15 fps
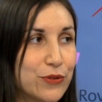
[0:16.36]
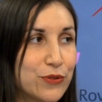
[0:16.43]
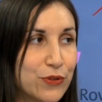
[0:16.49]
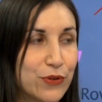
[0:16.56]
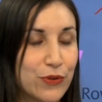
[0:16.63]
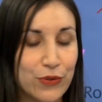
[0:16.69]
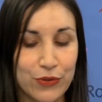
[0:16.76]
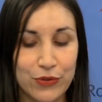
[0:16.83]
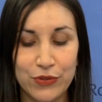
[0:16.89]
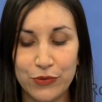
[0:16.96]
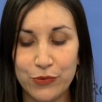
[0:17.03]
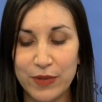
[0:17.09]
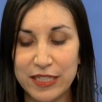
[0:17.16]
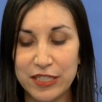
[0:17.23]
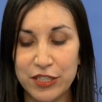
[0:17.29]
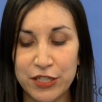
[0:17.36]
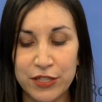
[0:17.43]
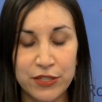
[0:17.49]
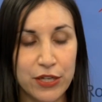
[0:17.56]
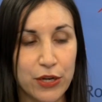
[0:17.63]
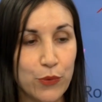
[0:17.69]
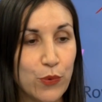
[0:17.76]
the
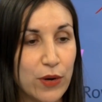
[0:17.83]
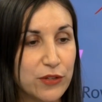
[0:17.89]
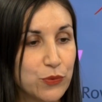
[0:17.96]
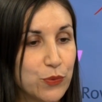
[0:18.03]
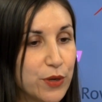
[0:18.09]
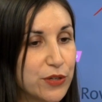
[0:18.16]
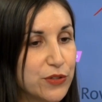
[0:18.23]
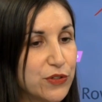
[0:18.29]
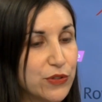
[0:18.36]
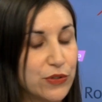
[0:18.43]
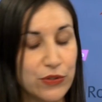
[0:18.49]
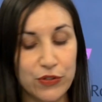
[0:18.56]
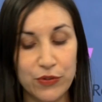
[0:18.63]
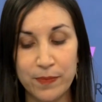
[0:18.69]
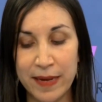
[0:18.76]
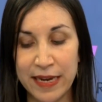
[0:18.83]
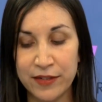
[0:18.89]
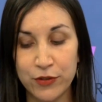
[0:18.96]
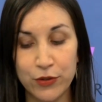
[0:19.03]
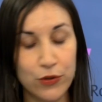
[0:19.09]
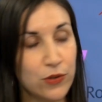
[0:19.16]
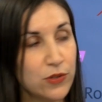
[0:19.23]
question, what were the
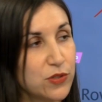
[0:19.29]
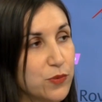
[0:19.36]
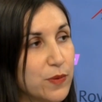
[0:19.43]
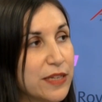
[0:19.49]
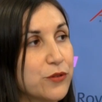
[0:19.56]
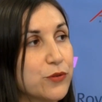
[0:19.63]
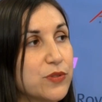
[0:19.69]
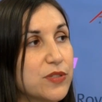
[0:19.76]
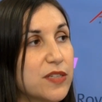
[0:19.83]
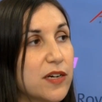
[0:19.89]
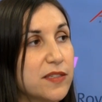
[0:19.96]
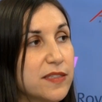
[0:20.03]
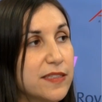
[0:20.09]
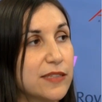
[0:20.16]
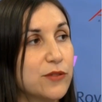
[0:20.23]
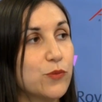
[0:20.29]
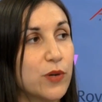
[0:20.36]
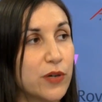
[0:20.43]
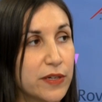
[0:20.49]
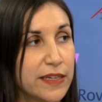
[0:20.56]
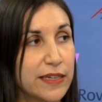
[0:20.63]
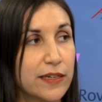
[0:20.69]
main goals when you started
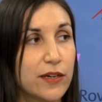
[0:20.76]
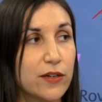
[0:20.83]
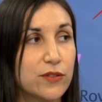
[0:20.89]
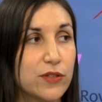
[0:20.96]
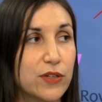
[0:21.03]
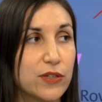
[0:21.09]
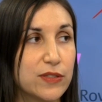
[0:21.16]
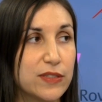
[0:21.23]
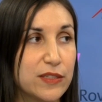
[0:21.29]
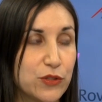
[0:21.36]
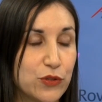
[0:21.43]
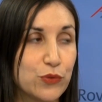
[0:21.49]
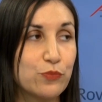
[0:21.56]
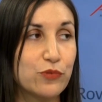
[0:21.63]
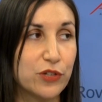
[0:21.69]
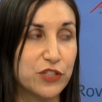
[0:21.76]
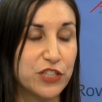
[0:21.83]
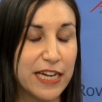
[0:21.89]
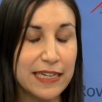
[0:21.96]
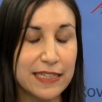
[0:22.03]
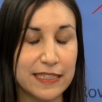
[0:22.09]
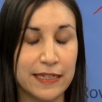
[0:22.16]
working on this new
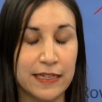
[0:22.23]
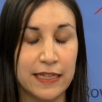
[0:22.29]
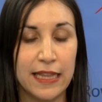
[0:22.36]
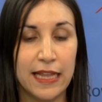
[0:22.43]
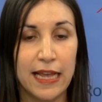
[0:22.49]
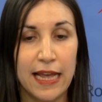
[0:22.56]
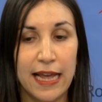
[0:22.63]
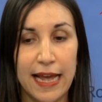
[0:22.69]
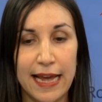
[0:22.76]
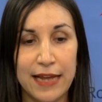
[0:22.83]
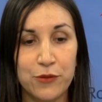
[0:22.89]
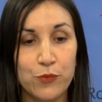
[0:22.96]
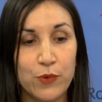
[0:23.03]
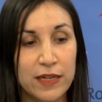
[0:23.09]
project? And